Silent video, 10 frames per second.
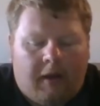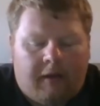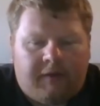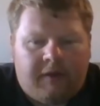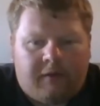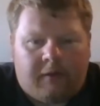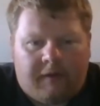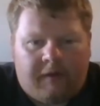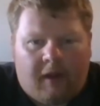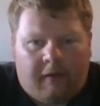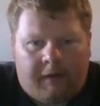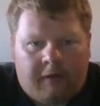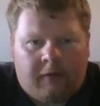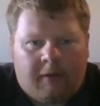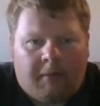sensor itself
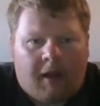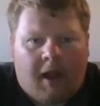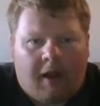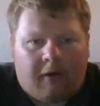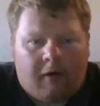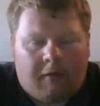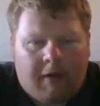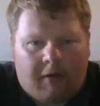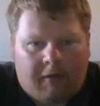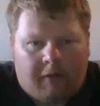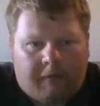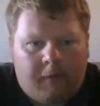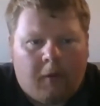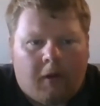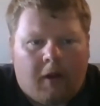into the block or right on the
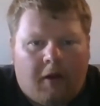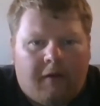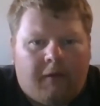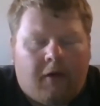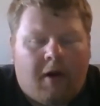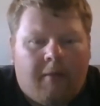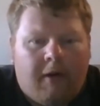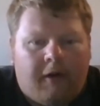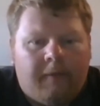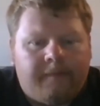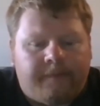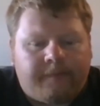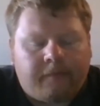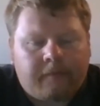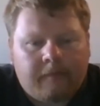fuel log of the carburetor.
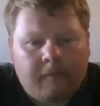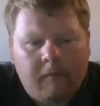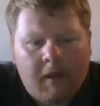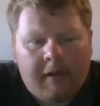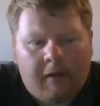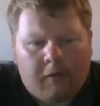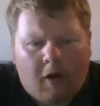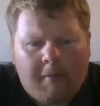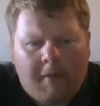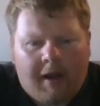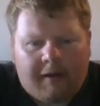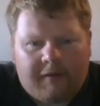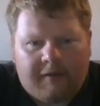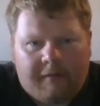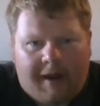And those
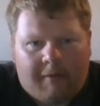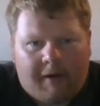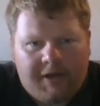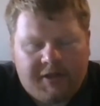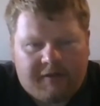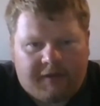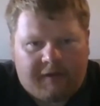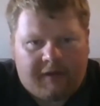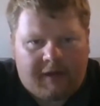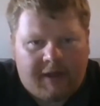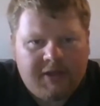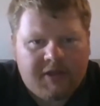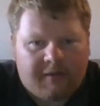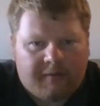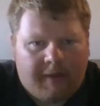harmonics and vibrations that the
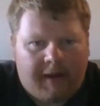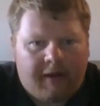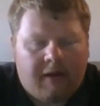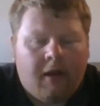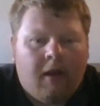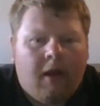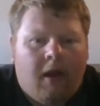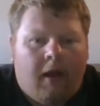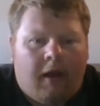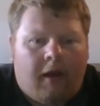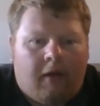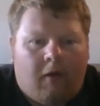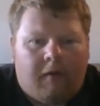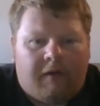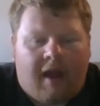engines make,
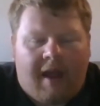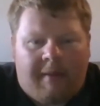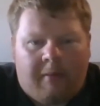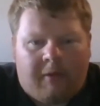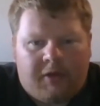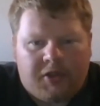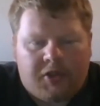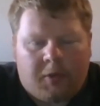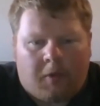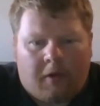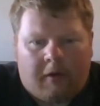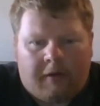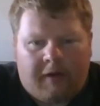over time, it would distort and